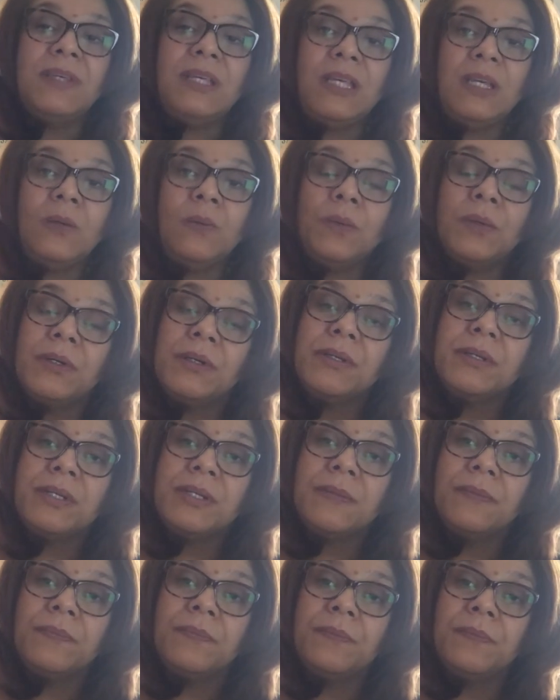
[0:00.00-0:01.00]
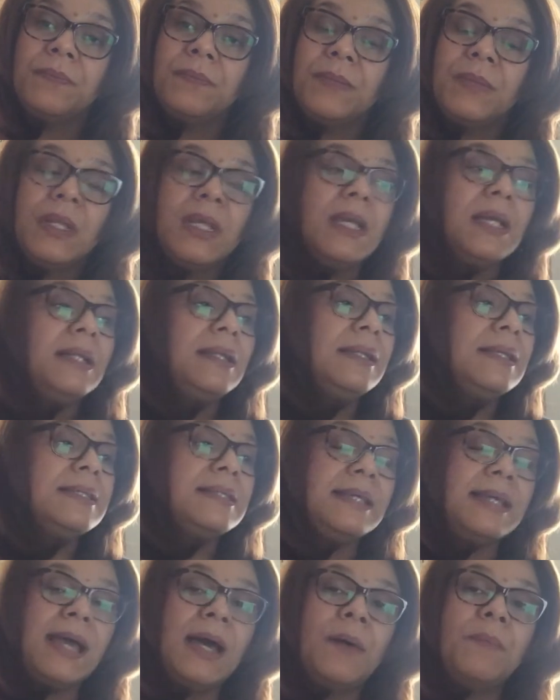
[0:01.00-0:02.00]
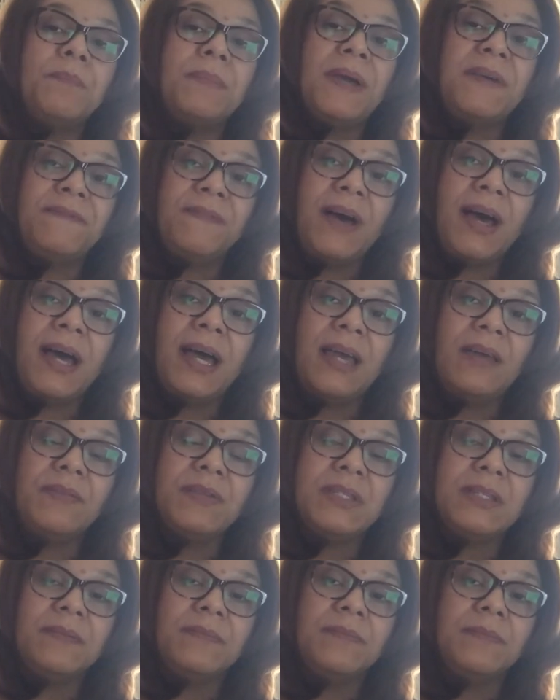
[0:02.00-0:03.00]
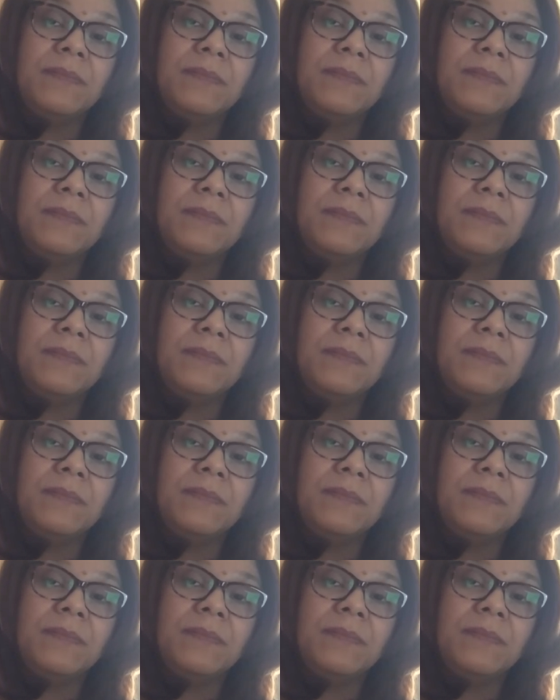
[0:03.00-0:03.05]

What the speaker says: equals, let's count by 5s.